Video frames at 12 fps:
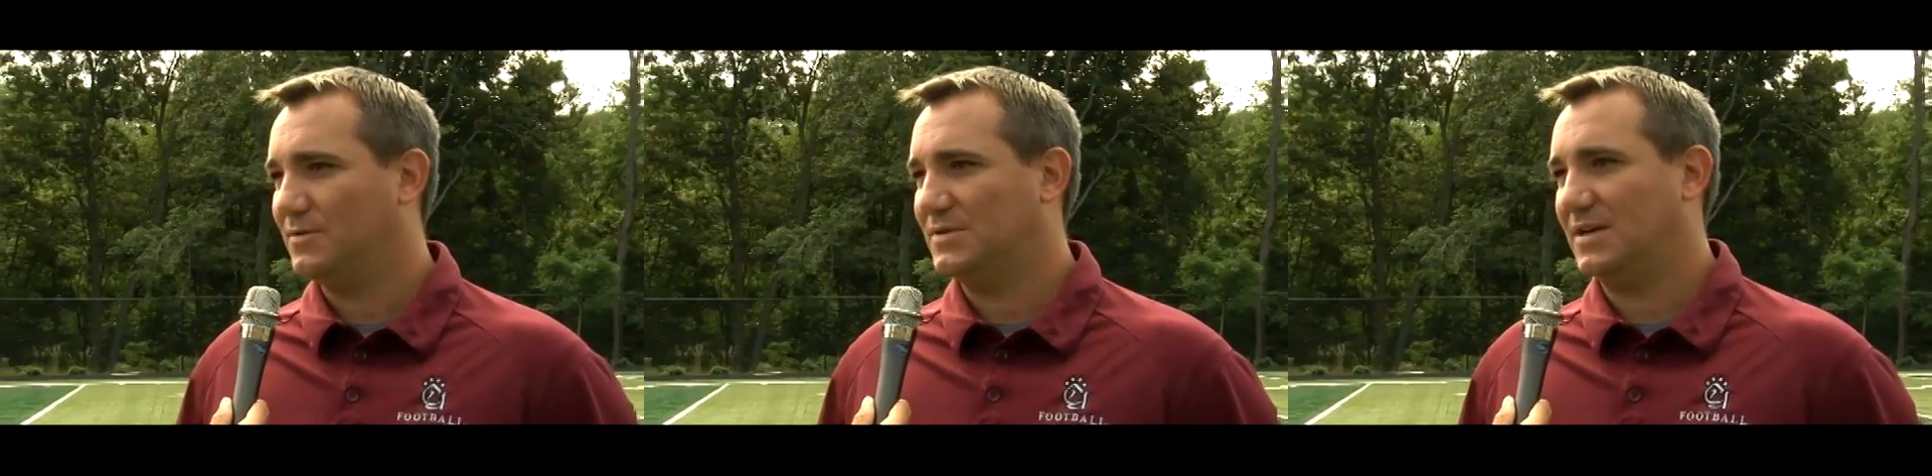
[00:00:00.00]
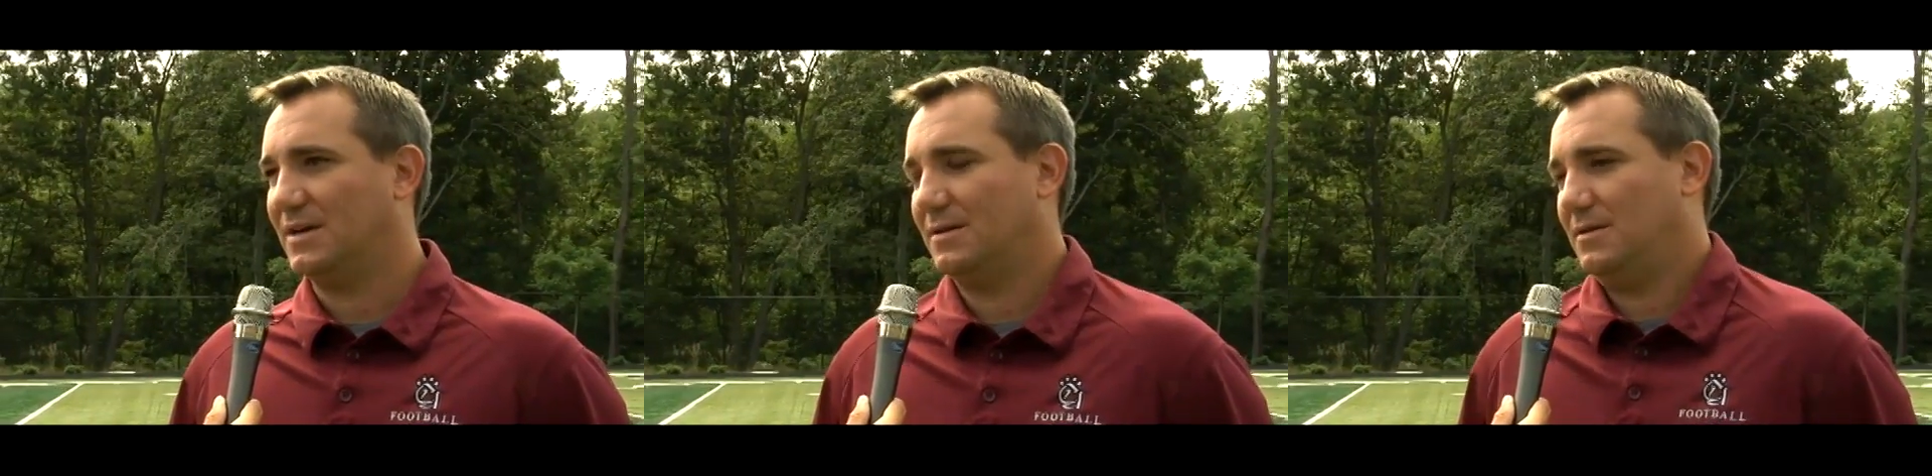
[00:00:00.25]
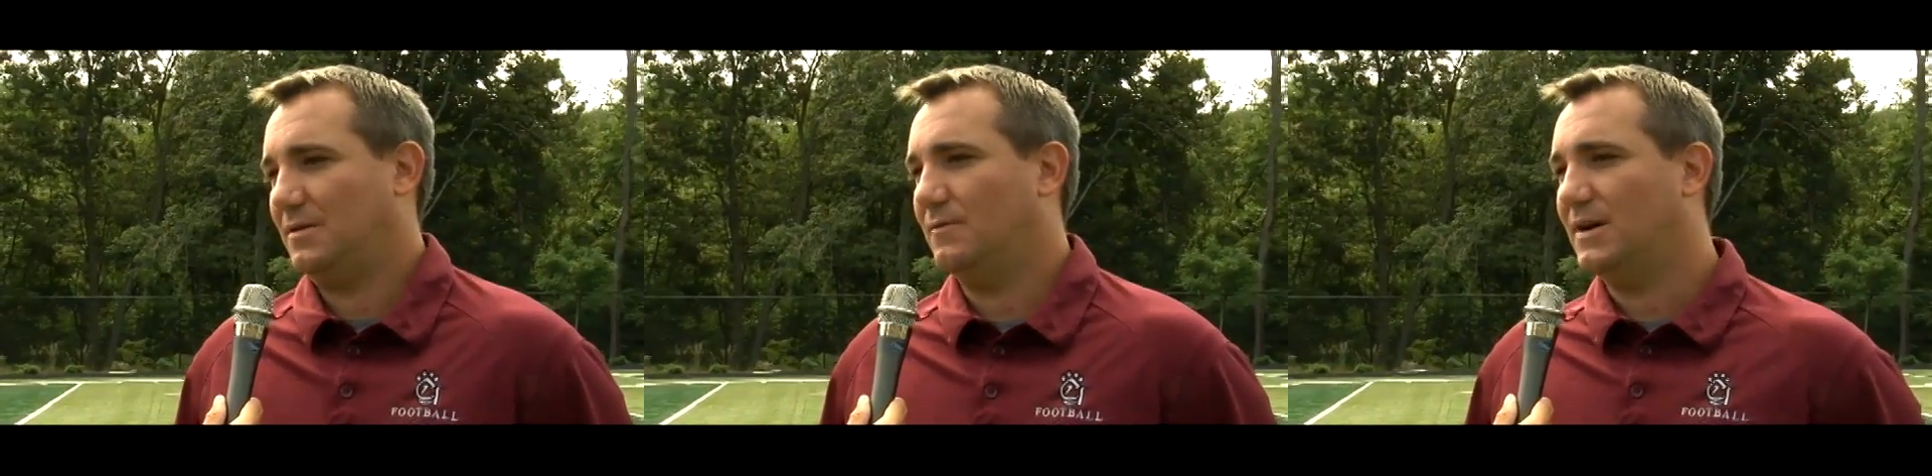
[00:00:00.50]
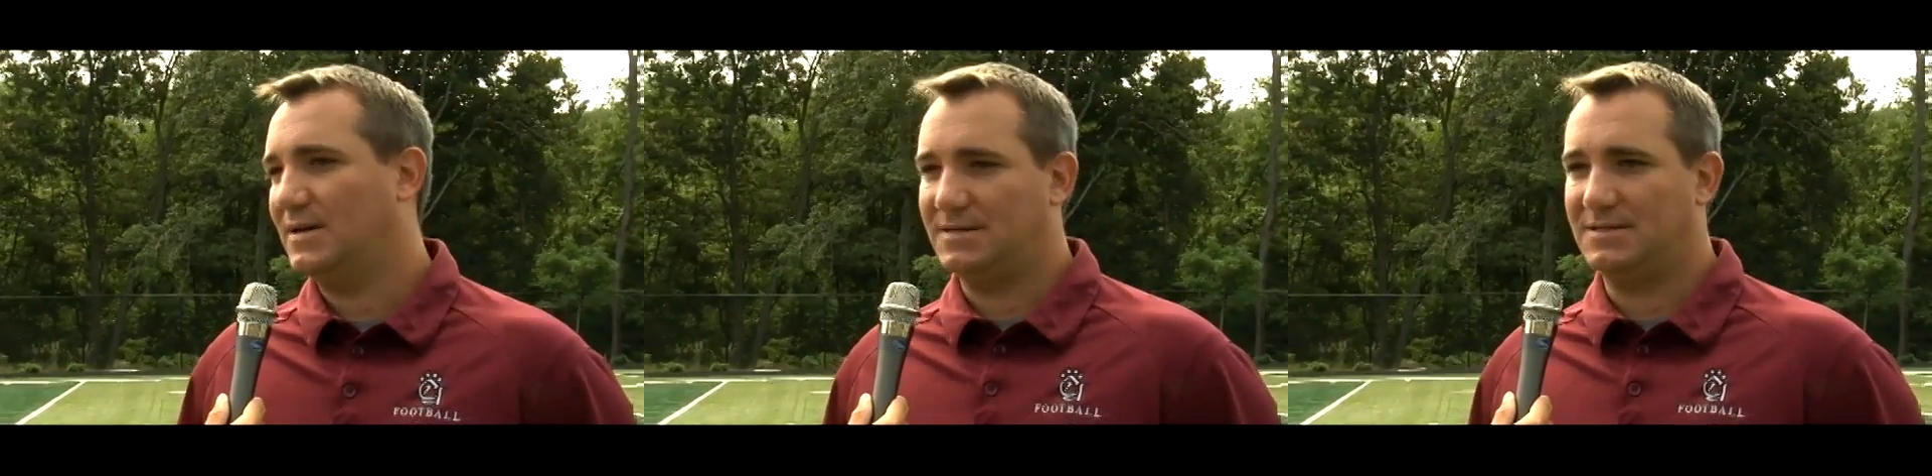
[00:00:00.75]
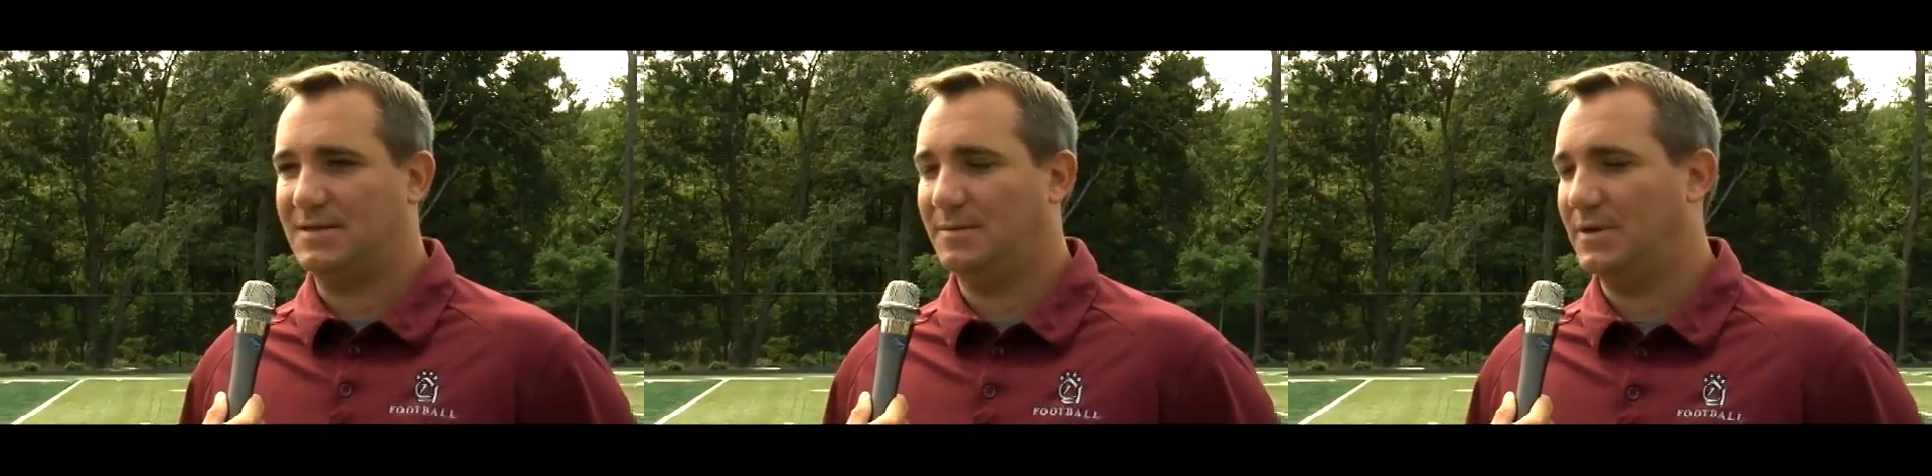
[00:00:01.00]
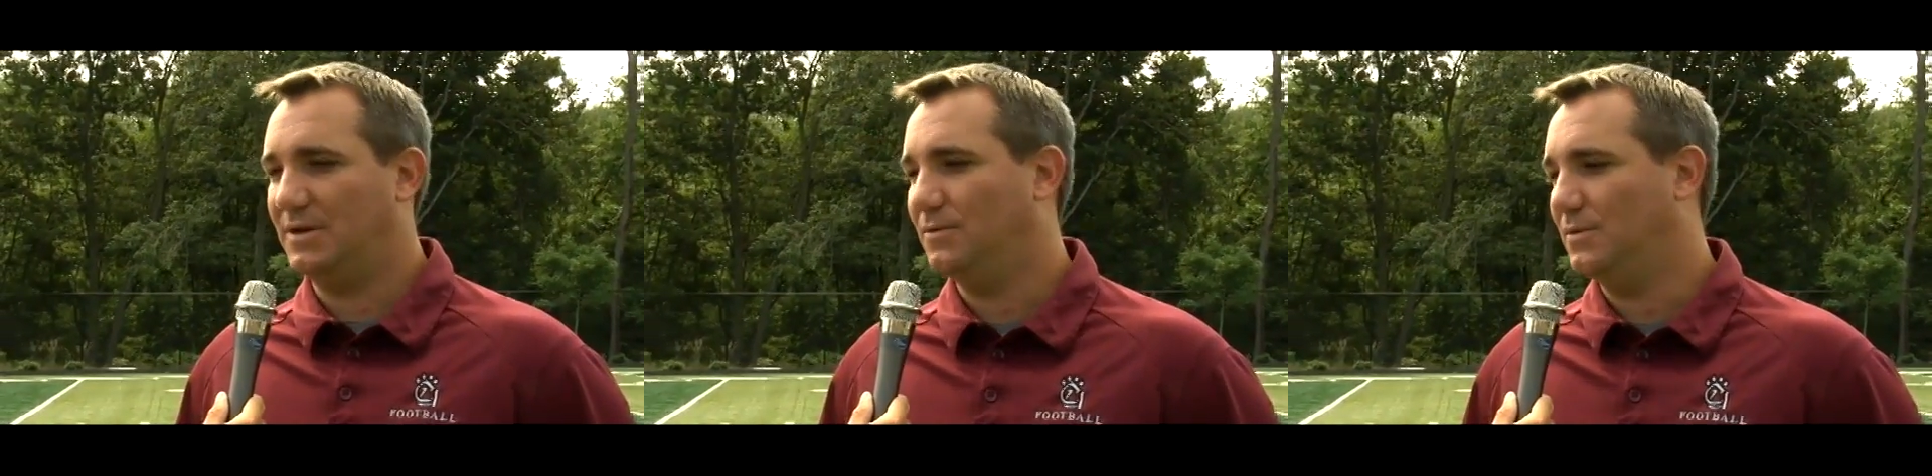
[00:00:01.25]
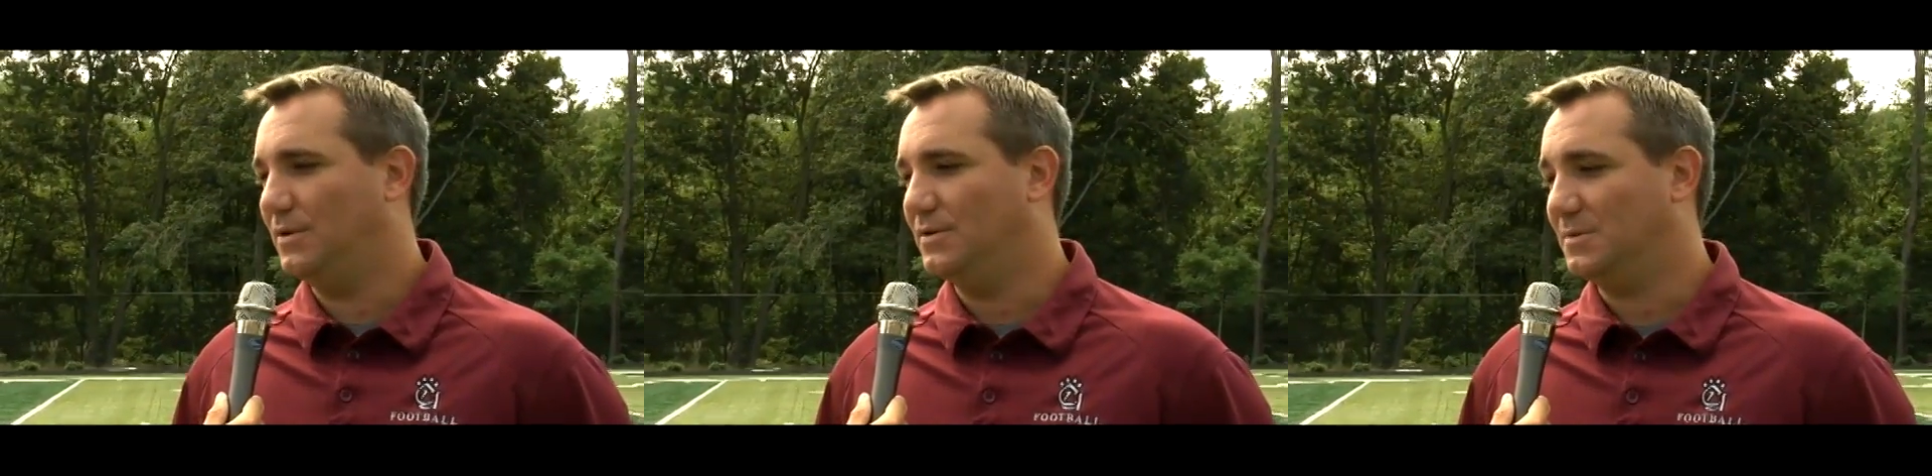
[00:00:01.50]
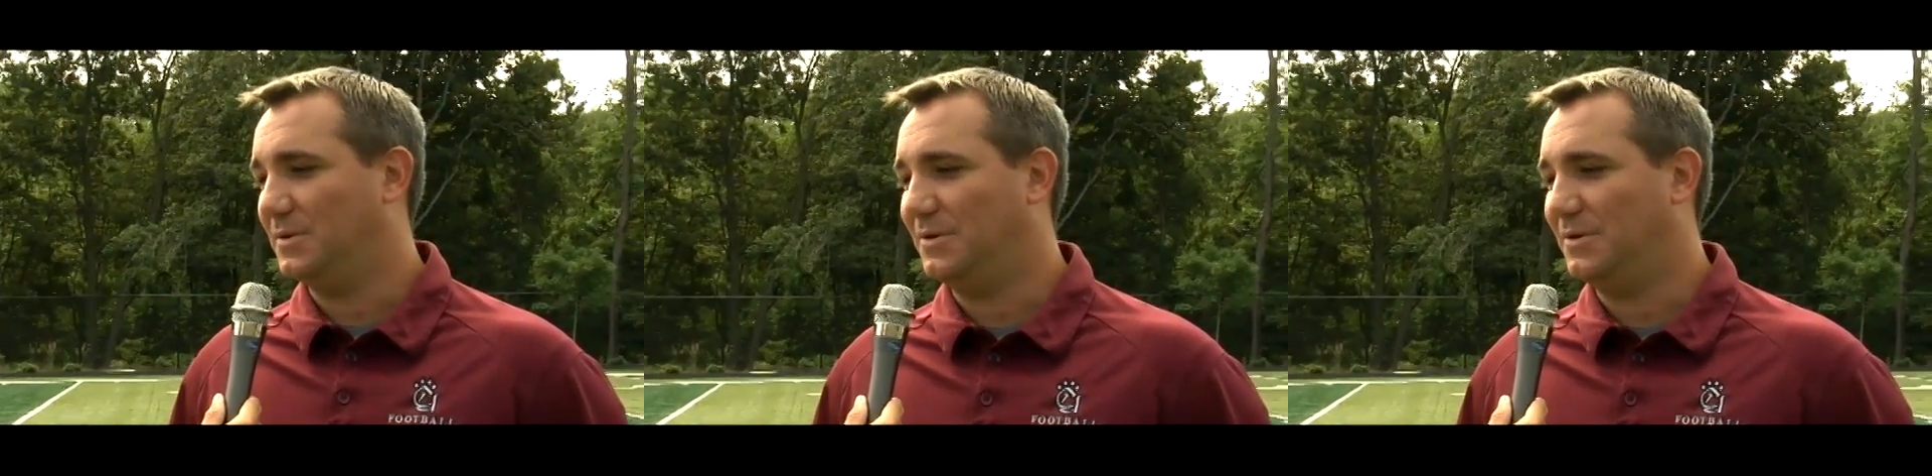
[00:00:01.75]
Secondary-wise, who knows?